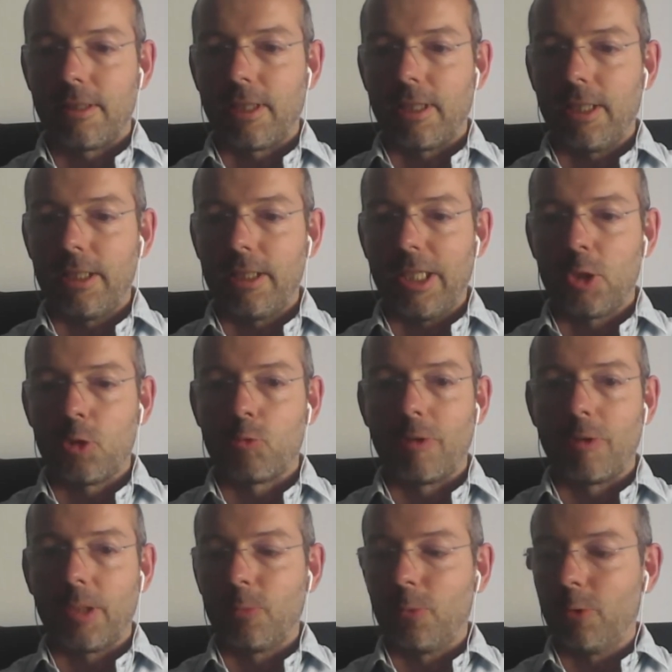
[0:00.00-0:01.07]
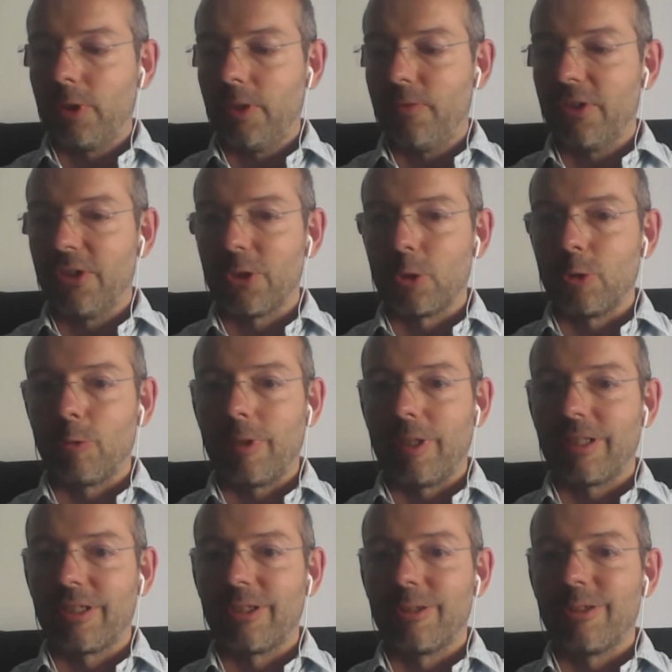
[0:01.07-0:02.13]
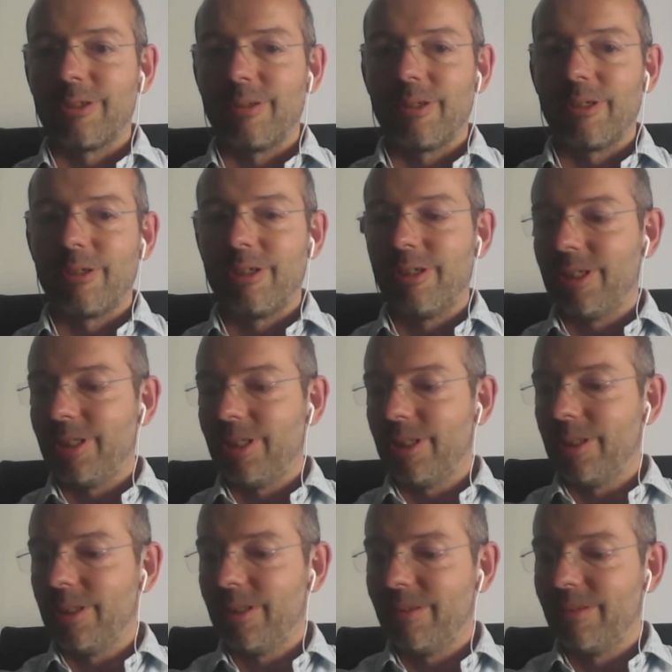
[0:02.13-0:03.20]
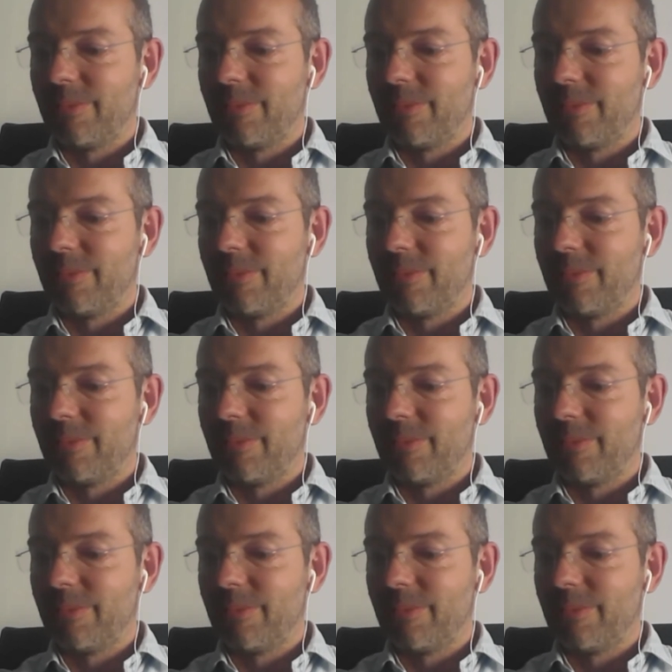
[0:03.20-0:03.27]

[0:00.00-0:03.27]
Can I ask one more if there's no other uh, yeah, uh,